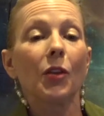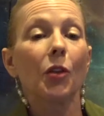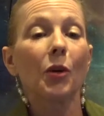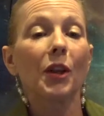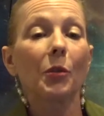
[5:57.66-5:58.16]

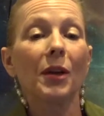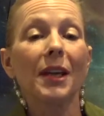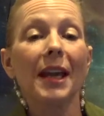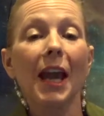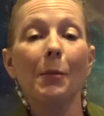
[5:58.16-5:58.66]
33
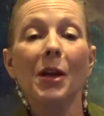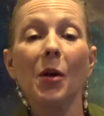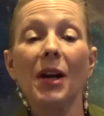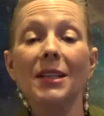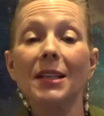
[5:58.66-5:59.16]
cameo
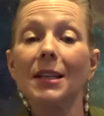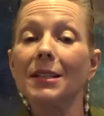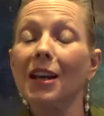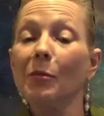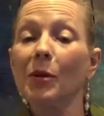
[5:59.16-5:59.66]
essays
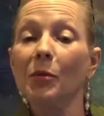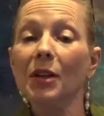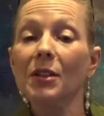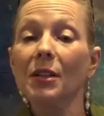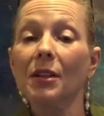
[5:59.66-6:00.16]
have been
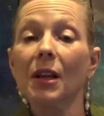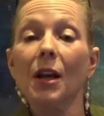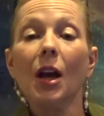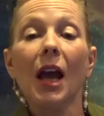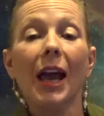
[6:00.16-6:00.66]
written
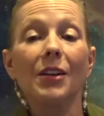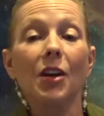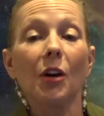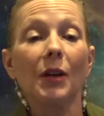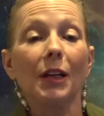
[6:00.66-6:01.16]
and
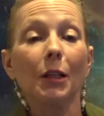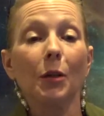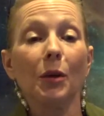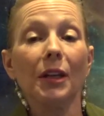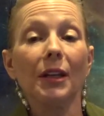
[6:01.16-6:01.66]
are
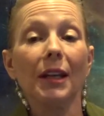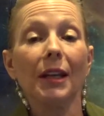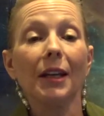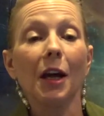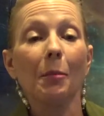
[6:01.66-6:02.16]
included
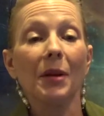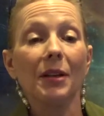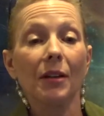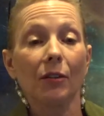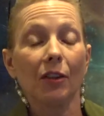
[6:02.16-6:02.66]
in
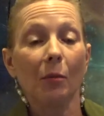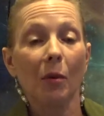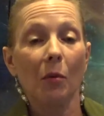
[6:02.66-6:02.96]
Appendix Number